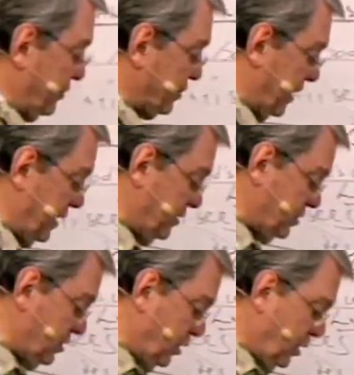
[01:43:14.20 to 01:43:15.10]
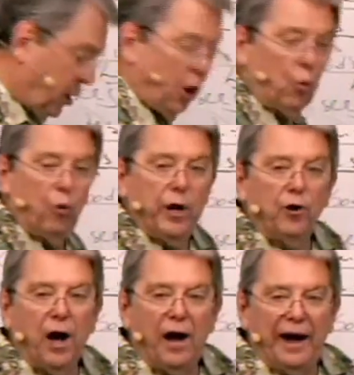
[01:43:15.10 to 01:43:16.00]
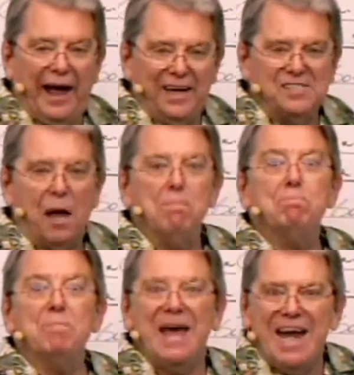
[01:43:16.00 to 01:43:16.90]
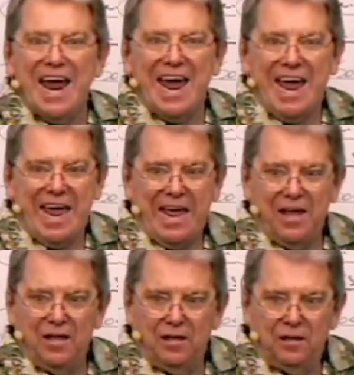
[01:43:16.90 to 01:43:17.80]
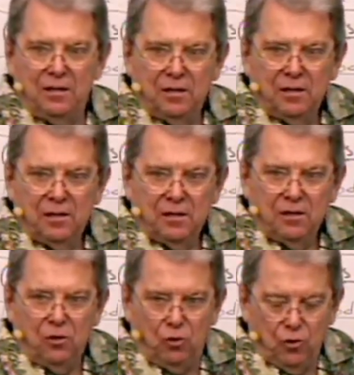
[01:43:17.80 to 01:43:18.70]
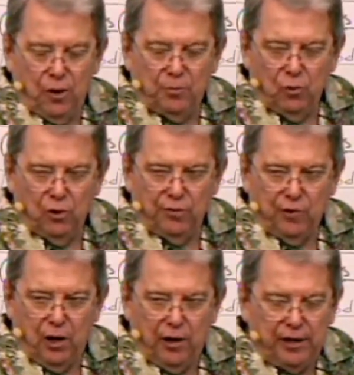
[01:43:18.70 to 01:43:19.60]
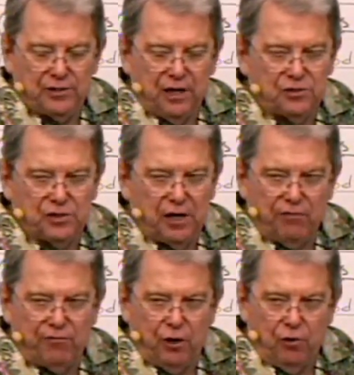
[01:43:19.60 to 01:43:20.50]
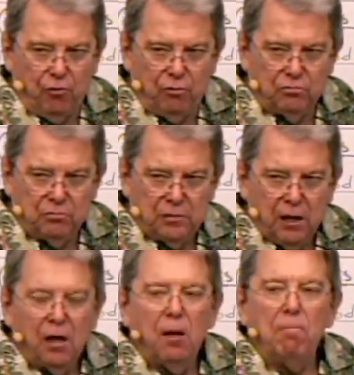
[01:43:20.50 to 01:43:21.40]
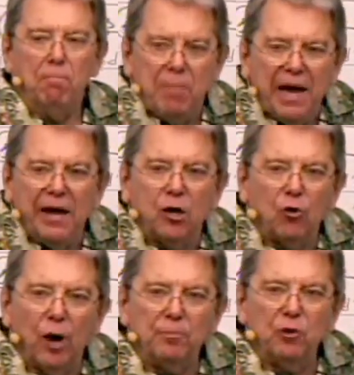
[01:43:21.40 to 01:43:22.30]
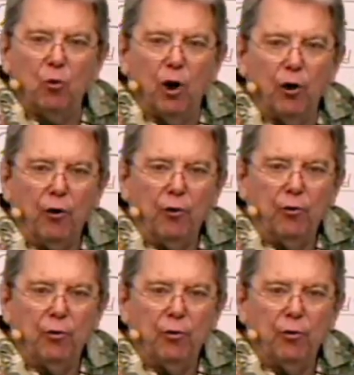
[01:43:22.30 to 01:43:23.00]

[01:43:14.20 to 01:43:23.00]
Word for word: he says, we are not as many who corrupt the Word of God. He's not saying a few. Many corrupt the Word.